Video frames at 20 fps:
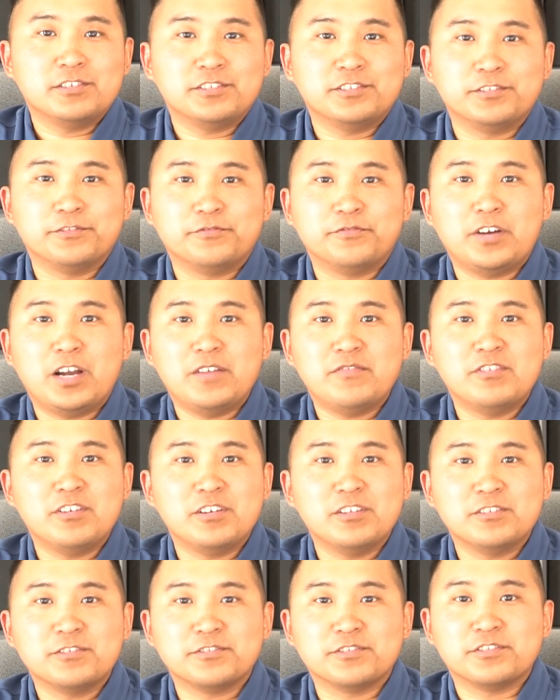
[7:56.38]
to
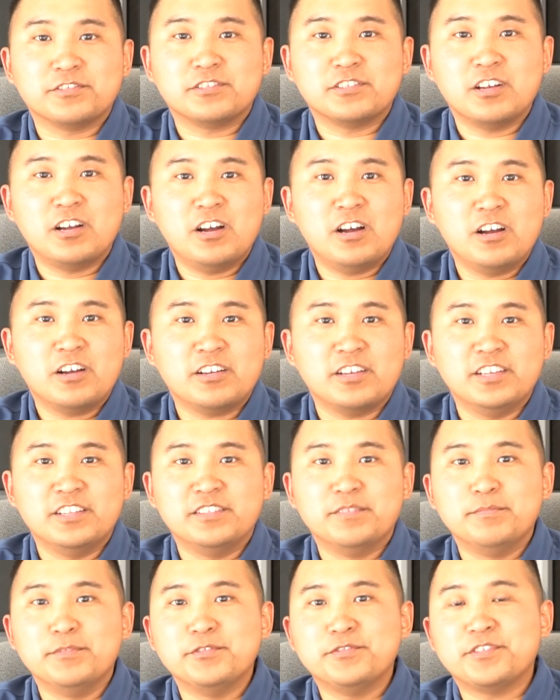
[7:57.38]
$5 a song in
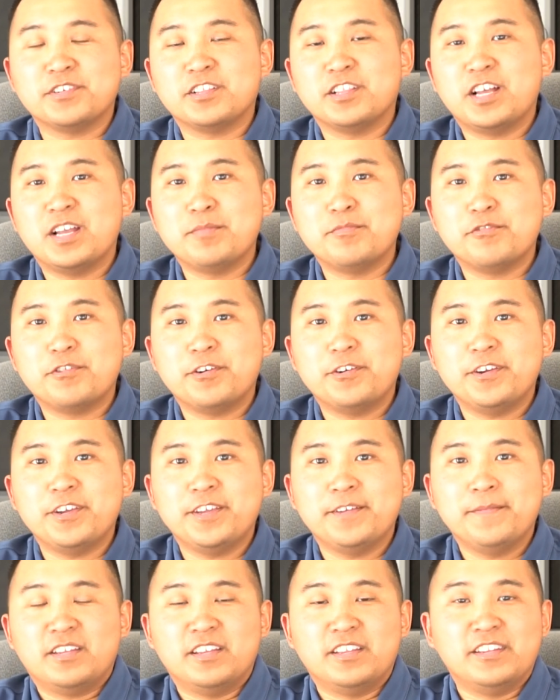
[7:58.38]
the music
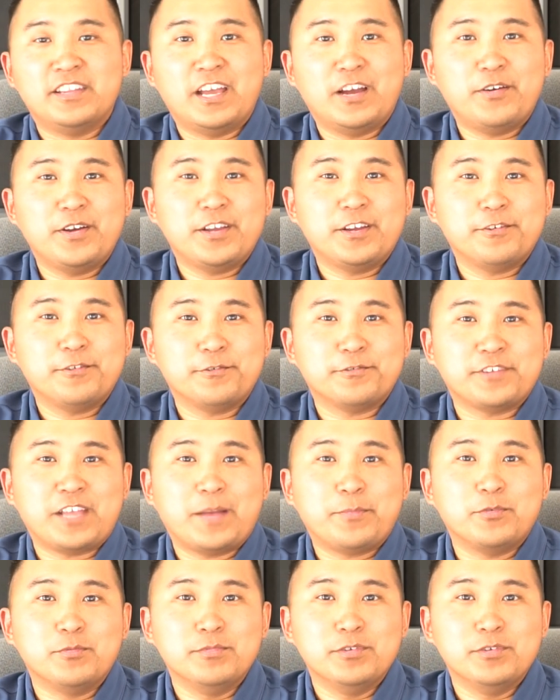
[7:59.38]
library. And now I hear there's Apple